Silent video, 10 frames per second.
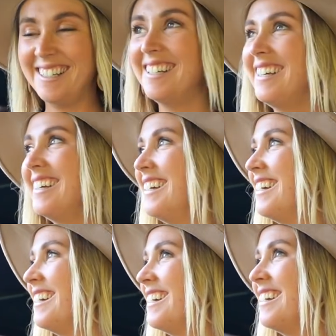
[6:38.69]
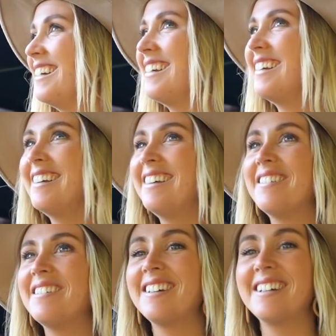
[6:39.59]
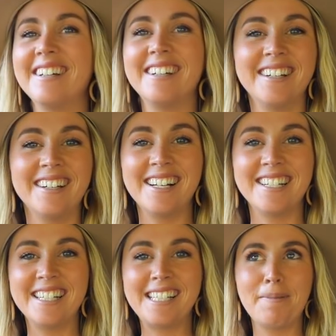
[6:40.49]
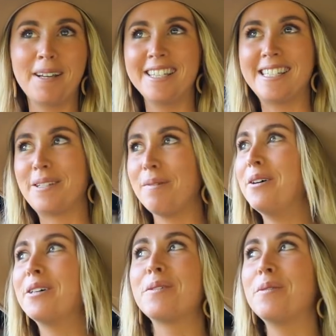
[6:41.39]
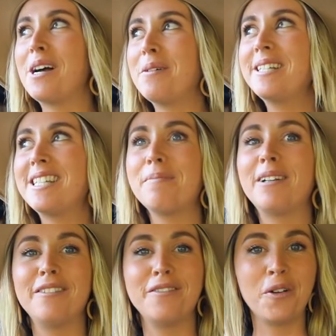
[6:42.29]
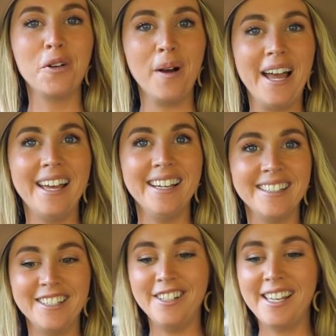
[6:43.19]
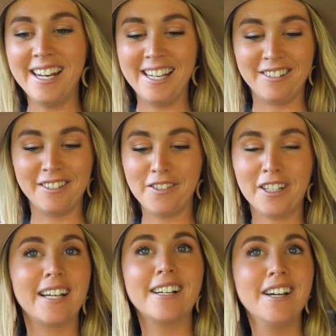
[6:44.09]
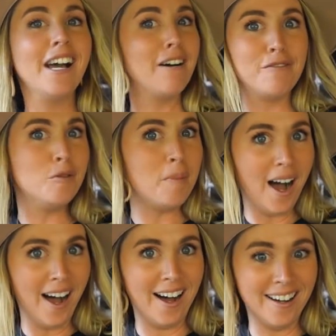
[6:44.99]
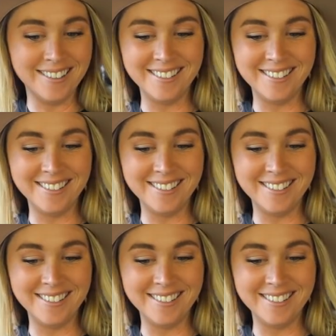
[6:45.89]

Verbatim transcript: Little raspberry pressed with some mint. I didn't expect this as well, because we were coming to the middle of nowhere, and then you get here and they've got like a full bar.